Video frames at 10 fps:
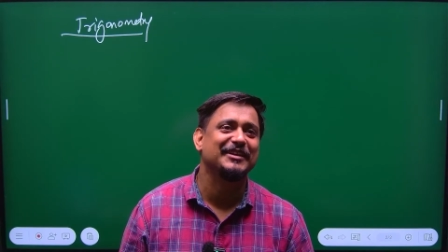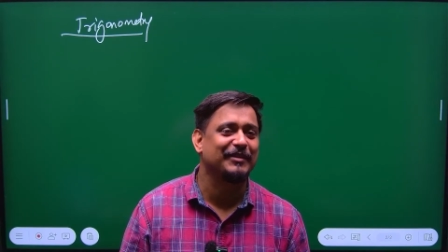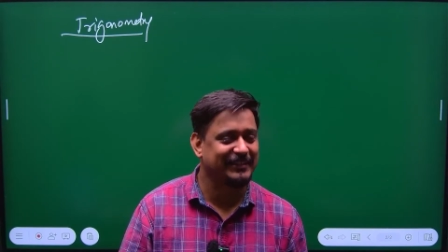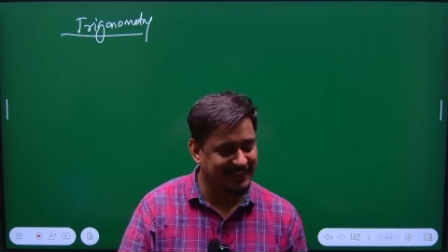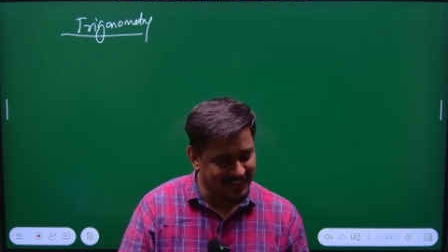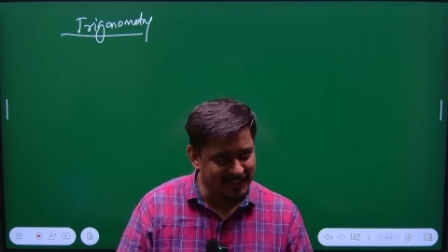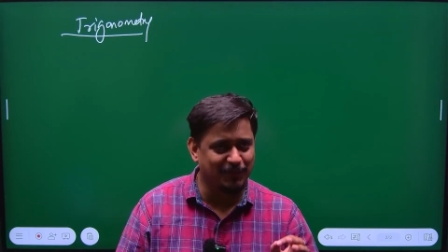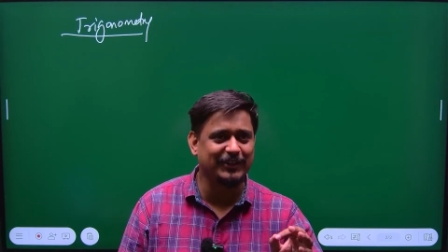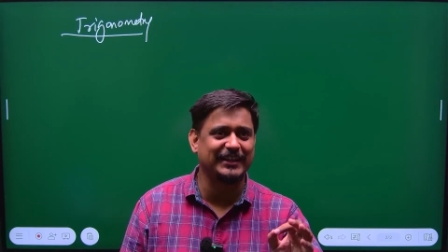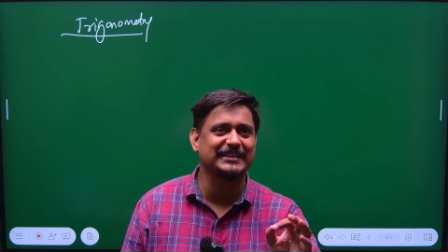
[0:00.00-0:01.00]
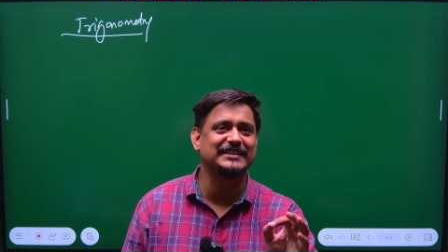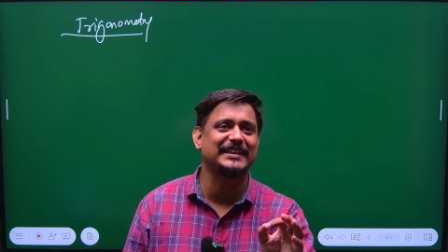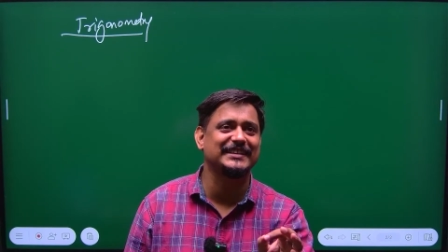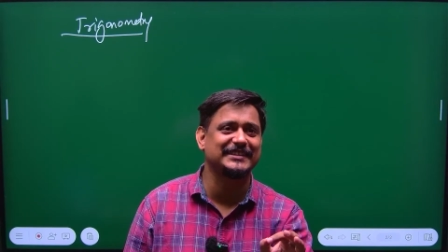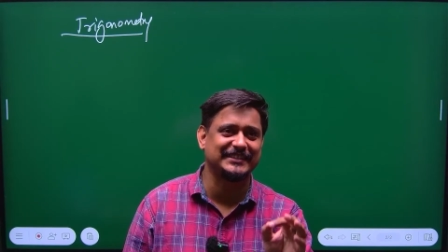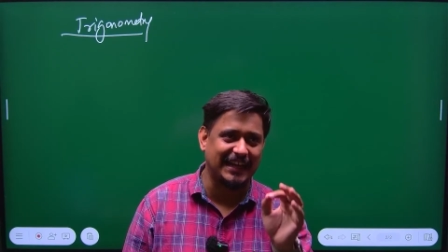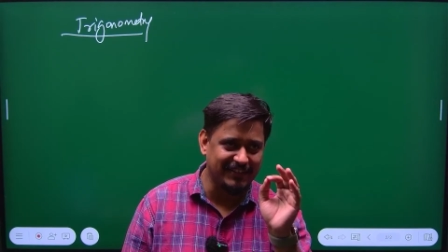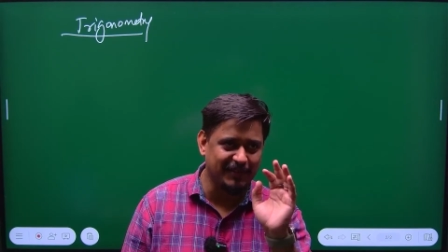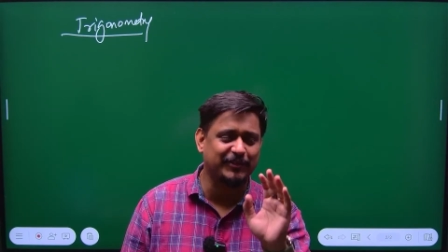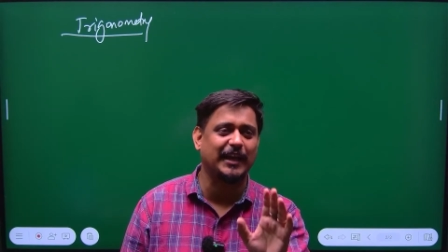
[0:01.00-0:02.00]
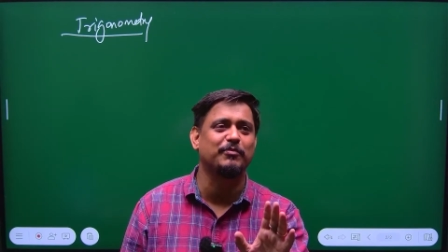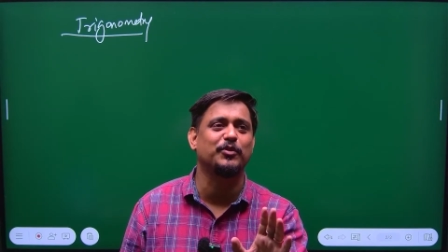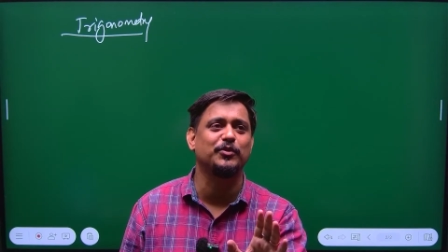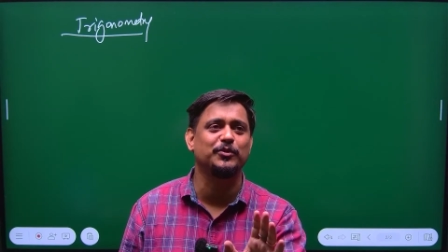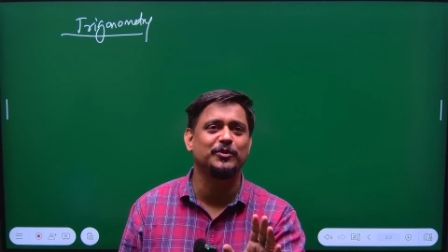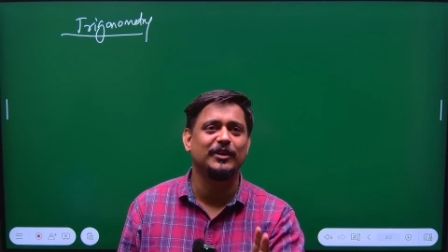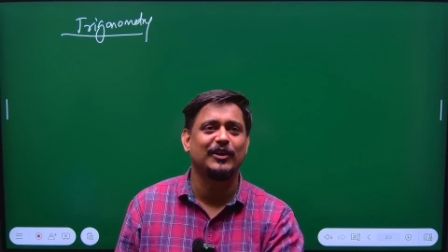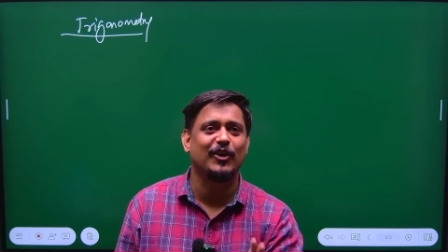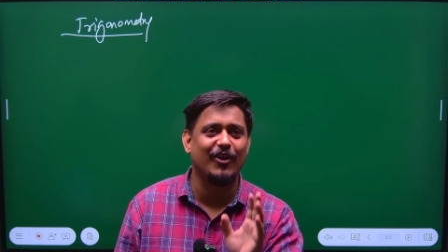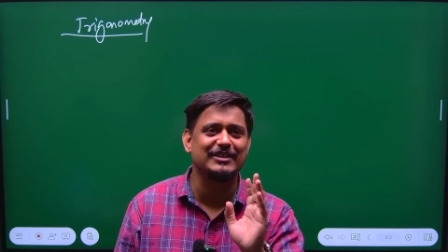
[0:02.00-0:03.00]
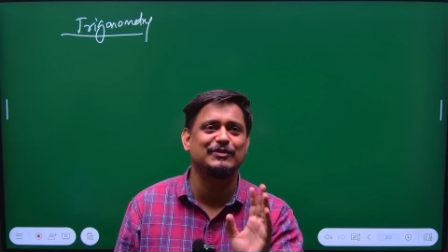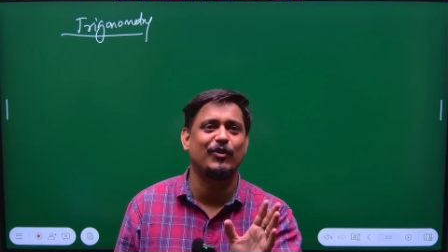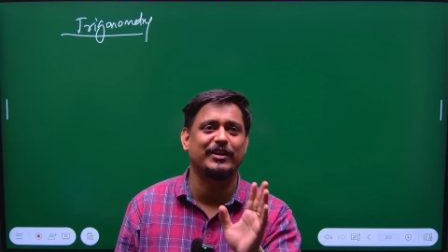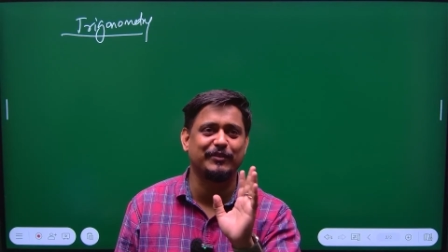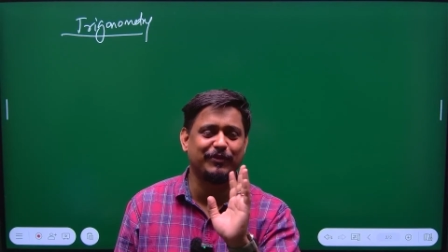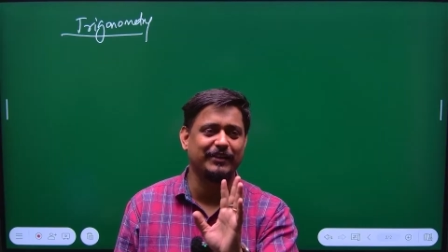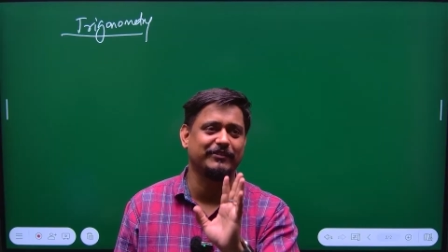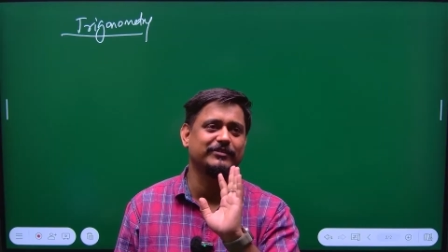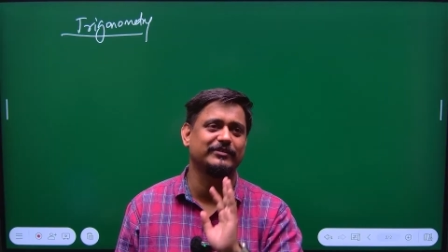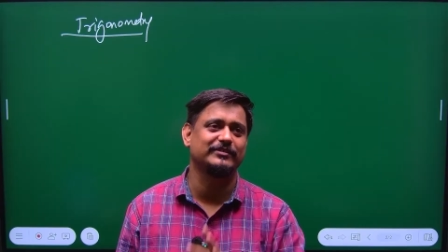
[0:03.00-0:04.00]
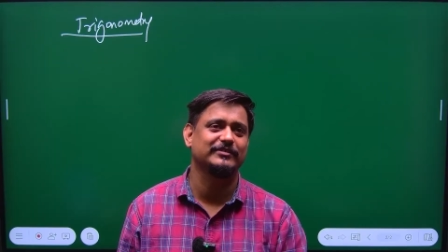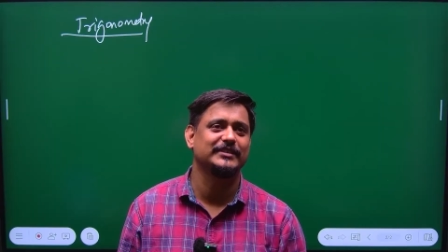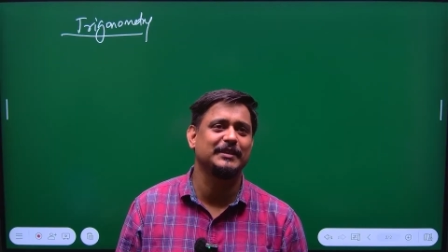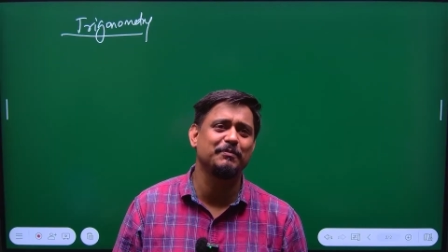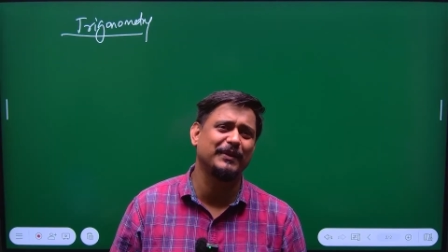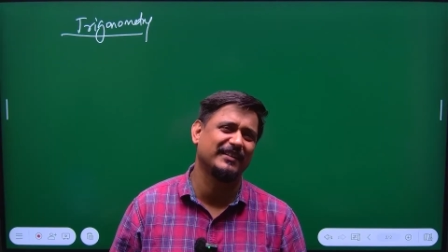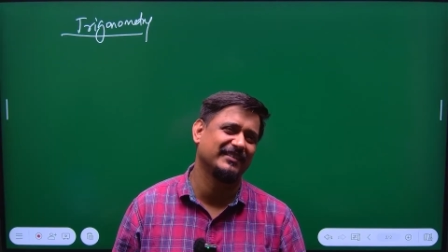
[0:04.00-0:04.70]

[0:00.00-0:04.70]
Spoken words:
Think for 10 seconds. I will give time to you. Cos 45. Simple.